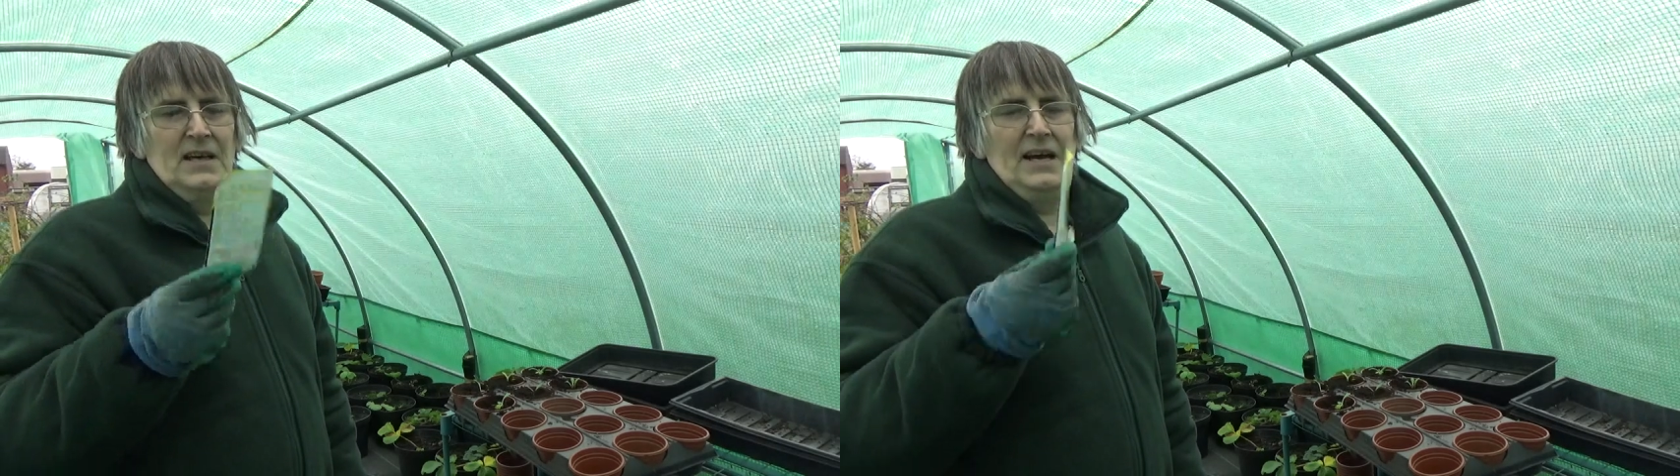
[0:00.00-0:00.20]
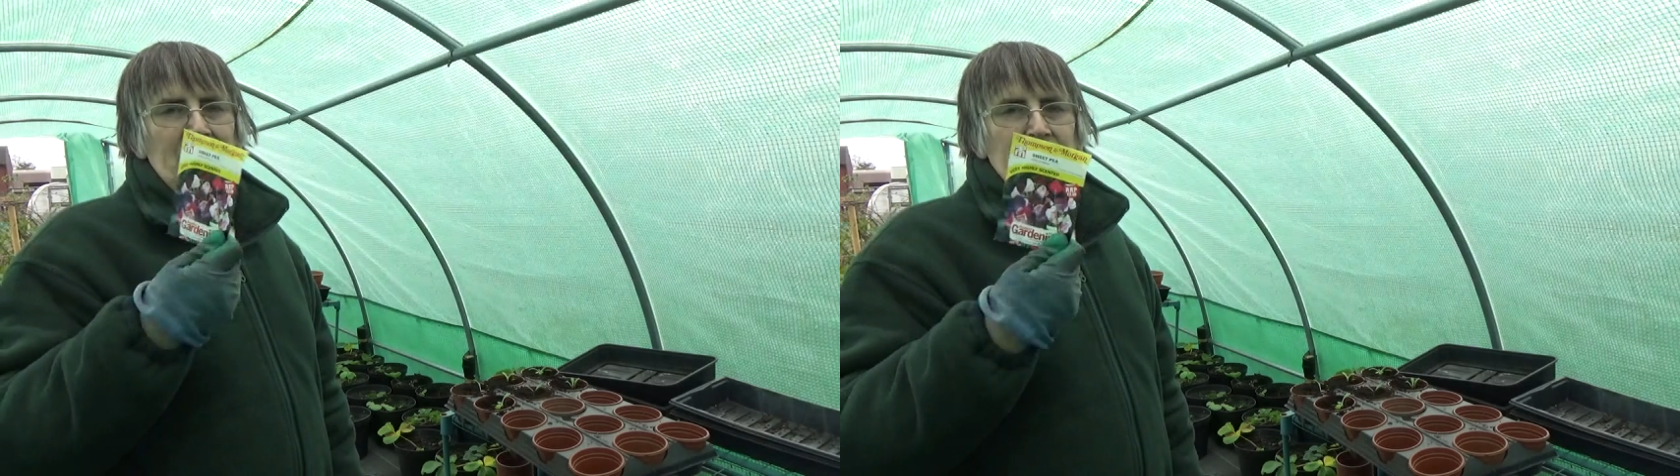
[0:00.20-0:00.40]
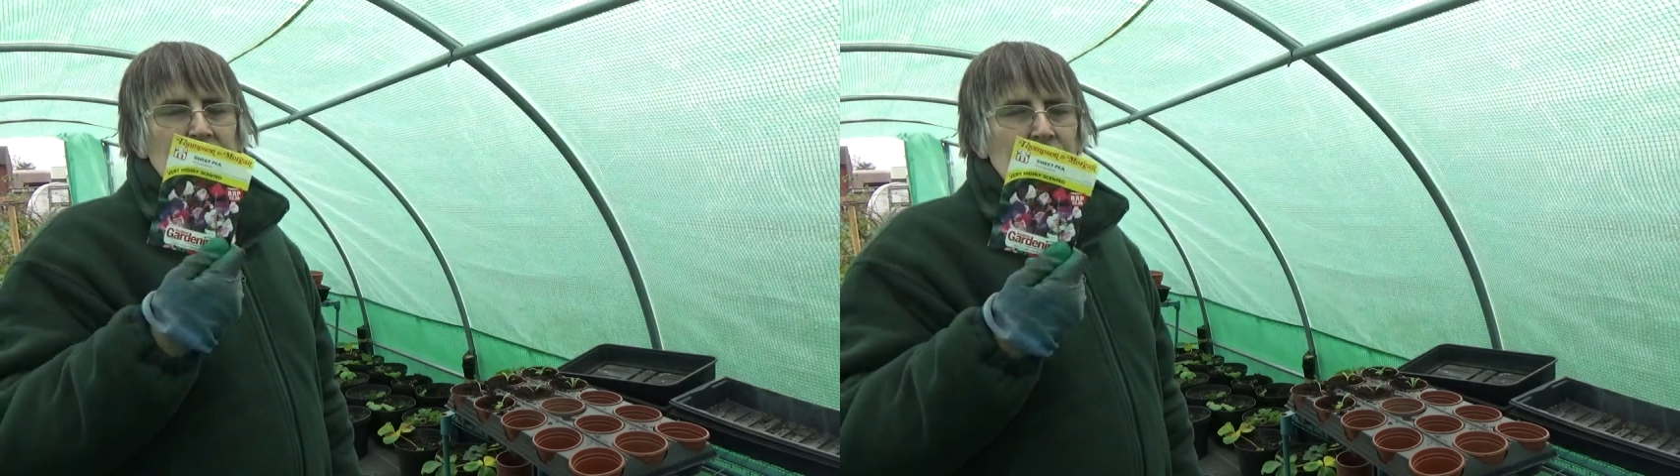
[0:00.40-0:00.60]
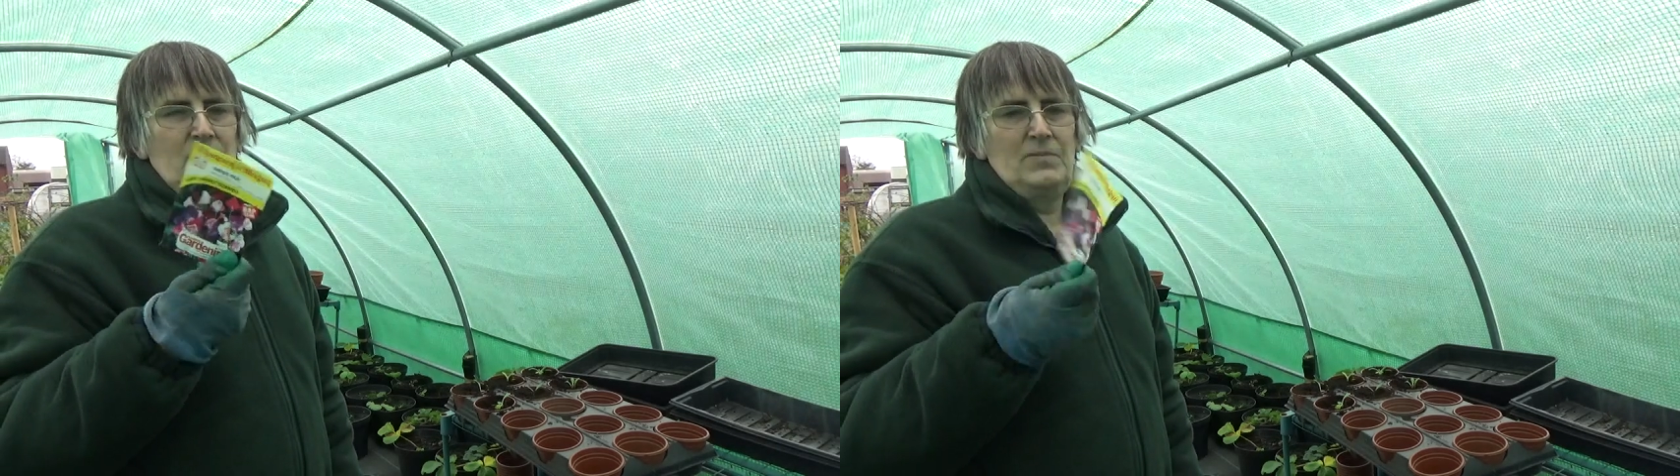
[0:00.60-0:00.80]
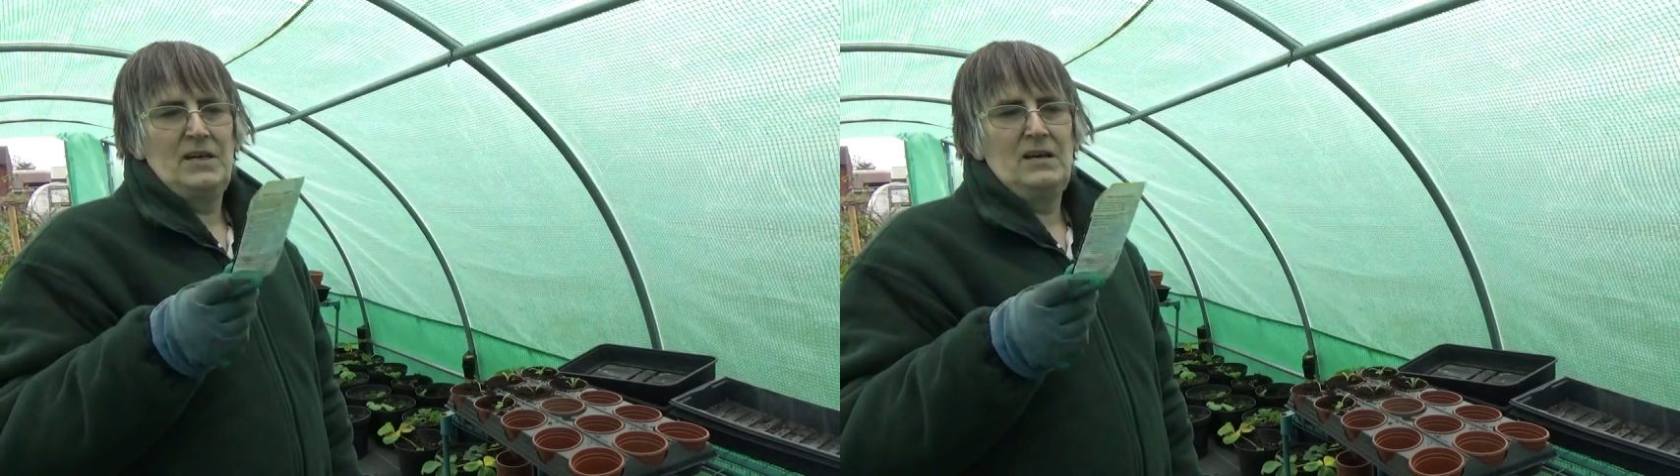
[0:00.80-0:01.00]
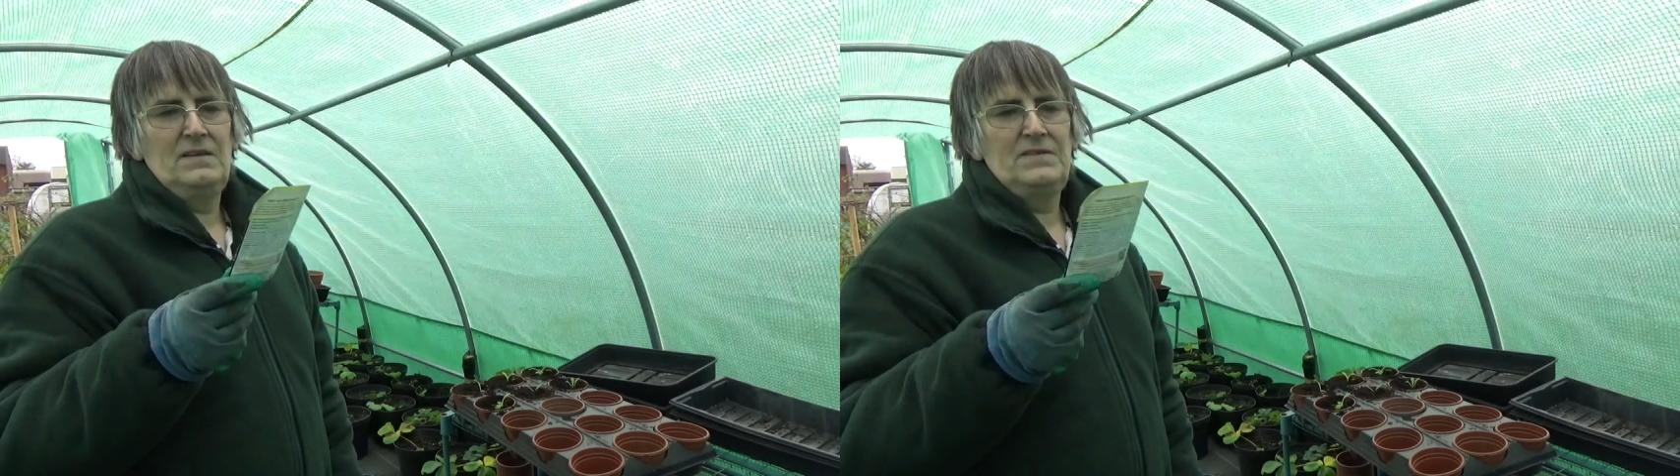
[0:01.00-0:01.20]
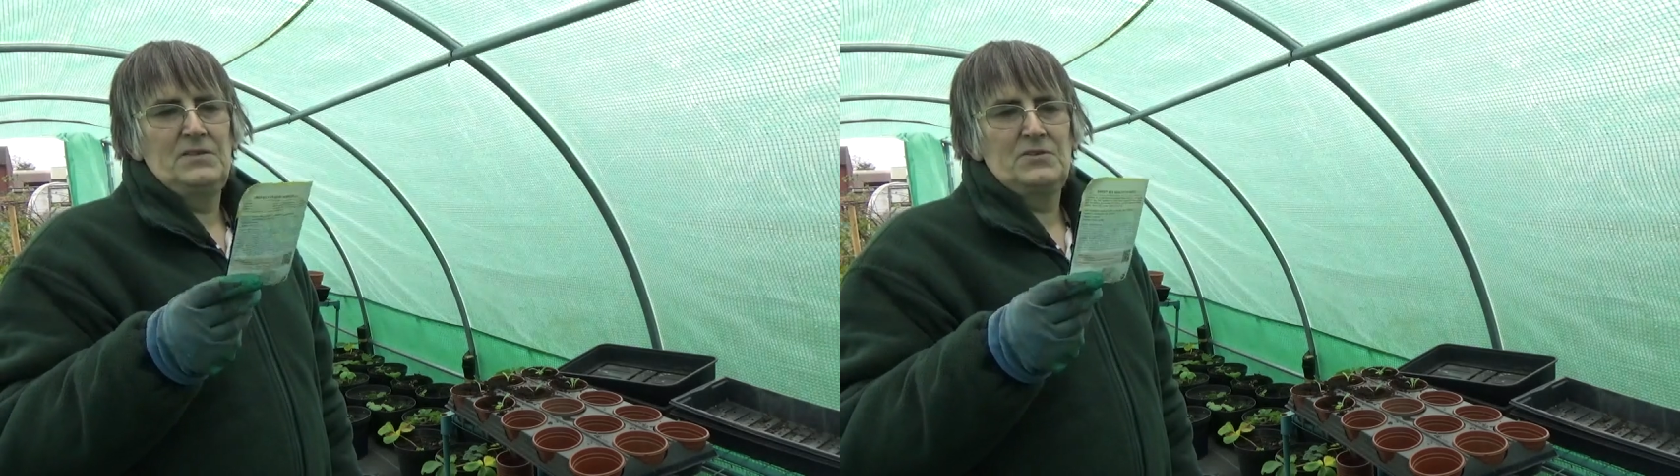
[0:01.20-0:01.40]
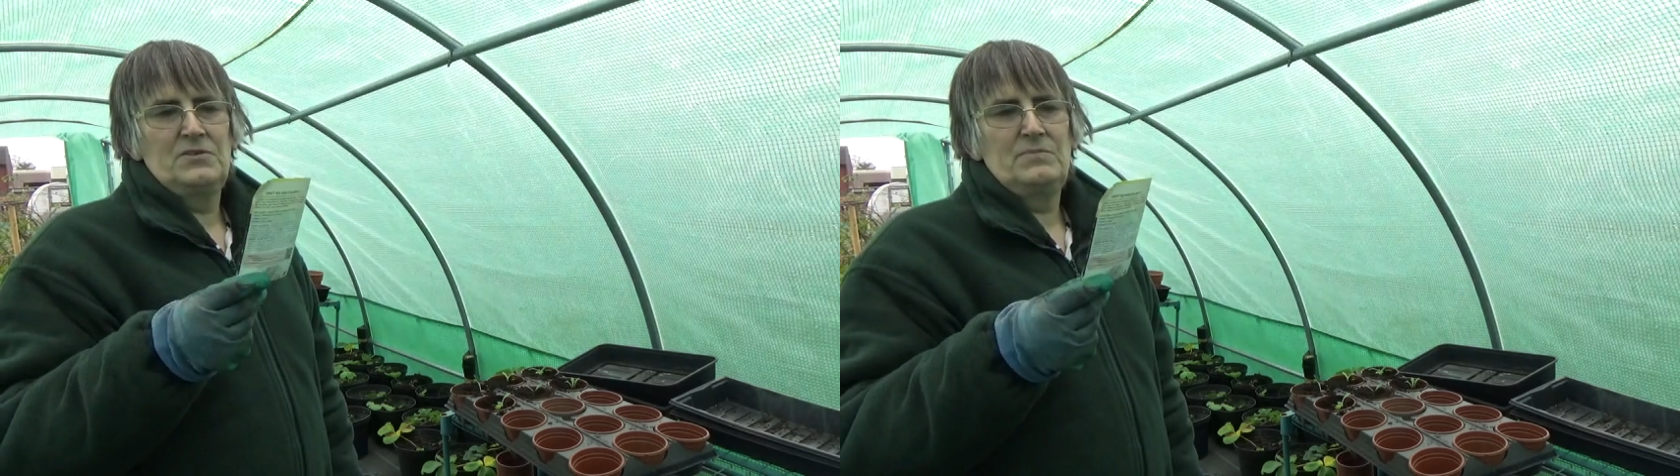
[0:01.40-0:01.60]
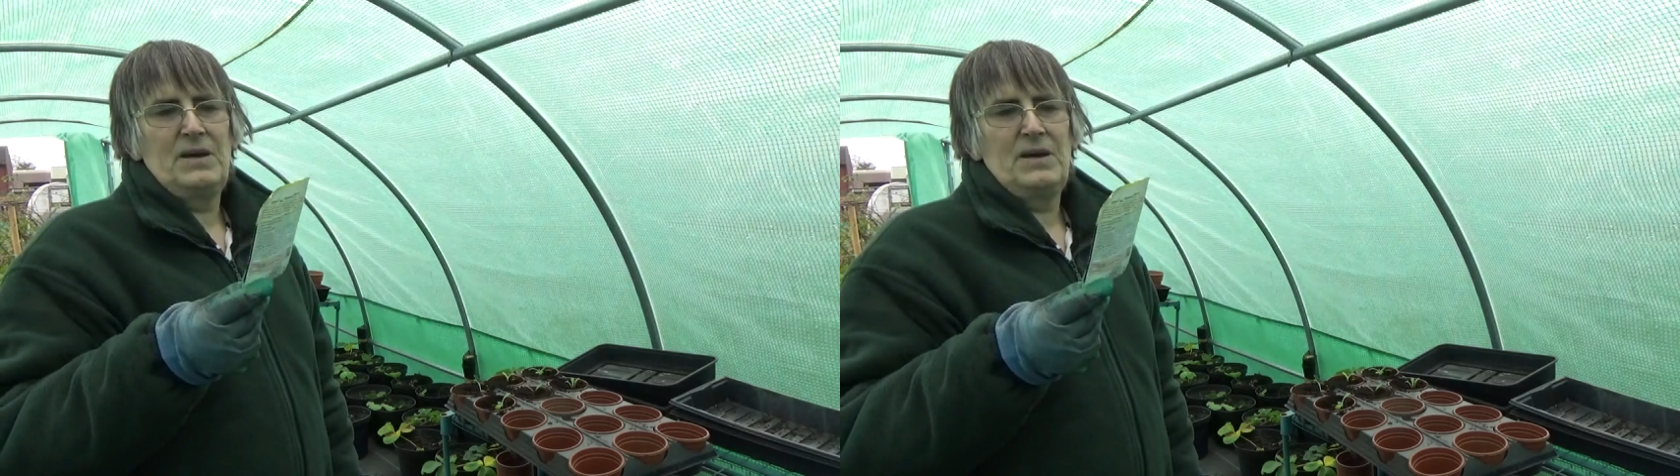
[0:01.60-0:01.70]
and I've got probably half a dozen